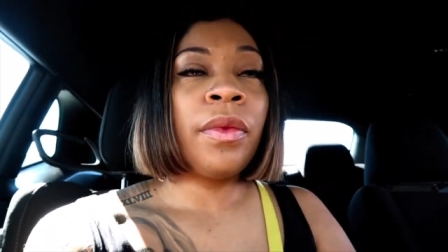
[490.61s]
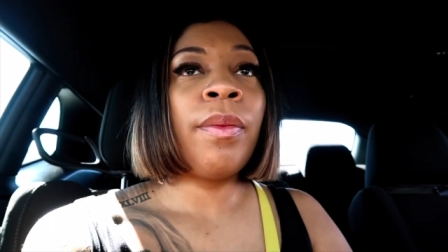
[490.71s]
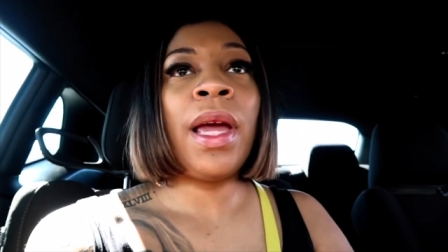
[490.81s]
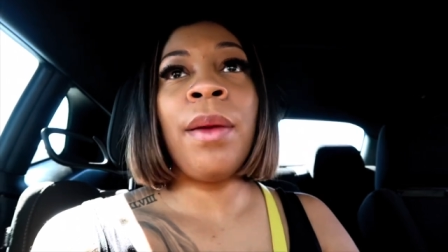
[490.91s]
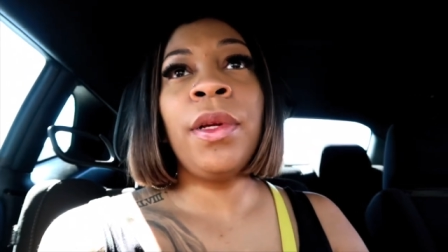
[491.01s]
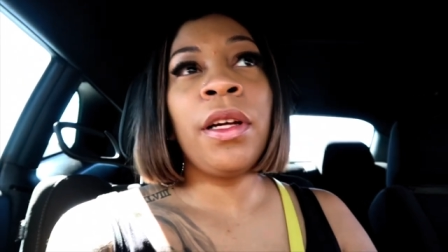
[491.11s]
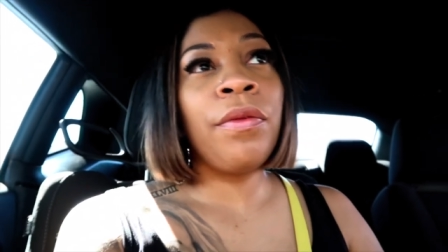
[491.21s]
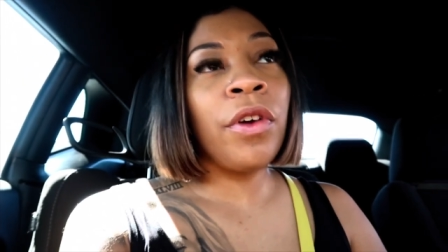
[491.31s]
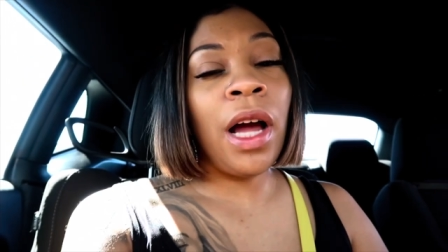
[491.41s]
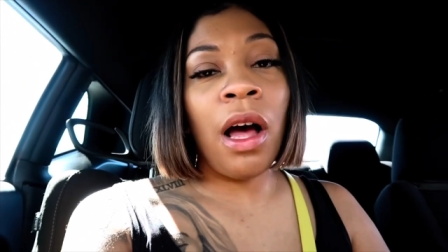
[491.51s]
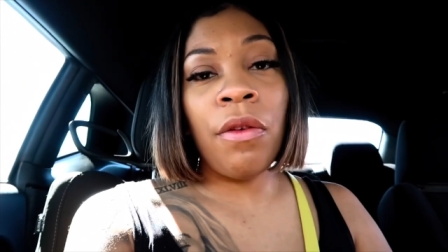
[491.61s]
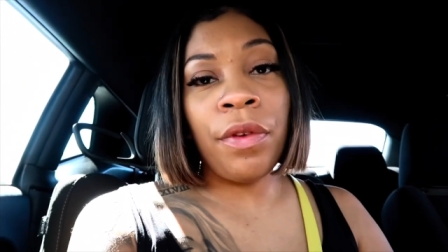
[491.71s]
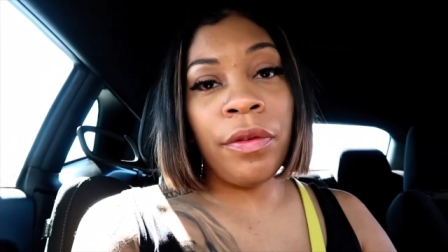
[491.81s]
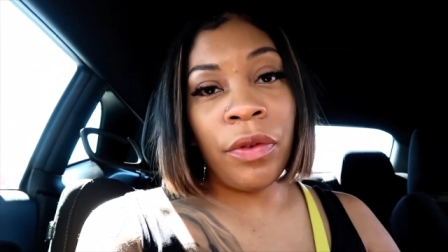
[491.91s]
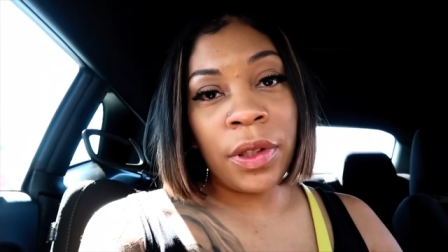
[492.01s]
Babe looking for an
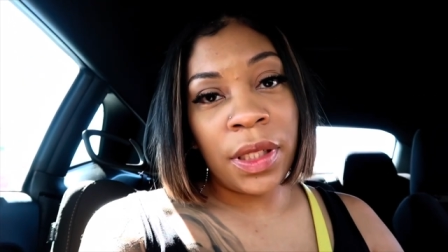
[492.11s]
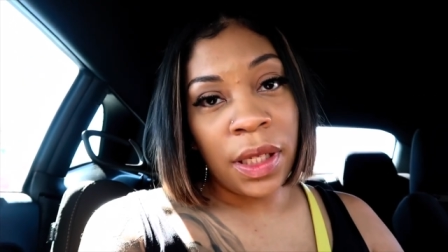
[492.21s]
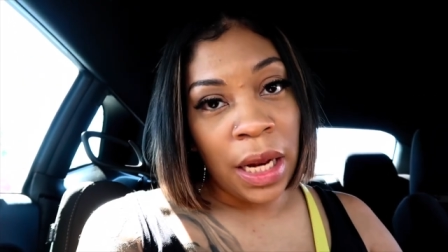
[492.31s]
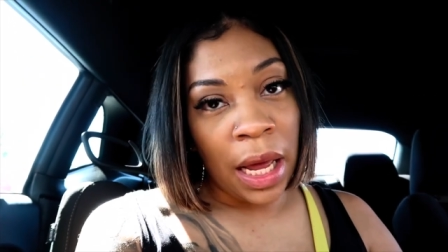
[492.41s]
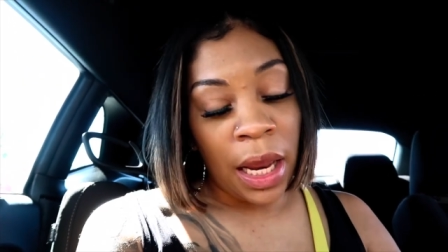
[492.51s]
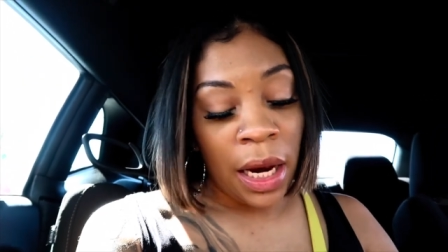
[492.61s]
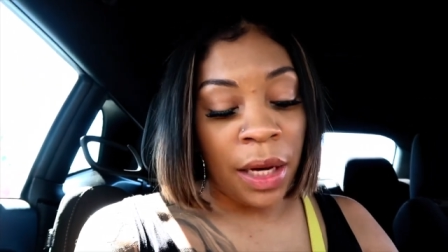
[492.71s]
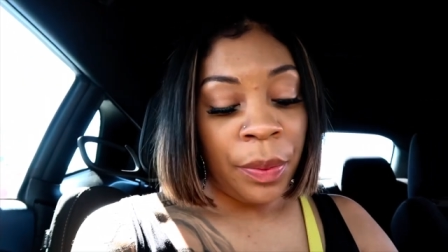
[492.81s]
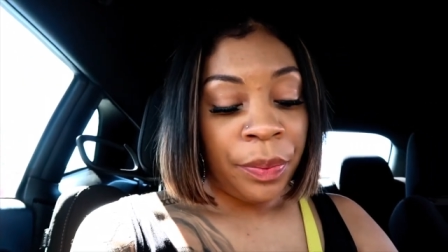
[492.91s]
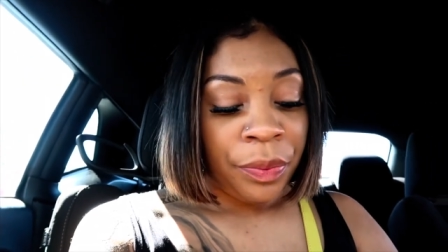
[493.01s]
outfit for tonight.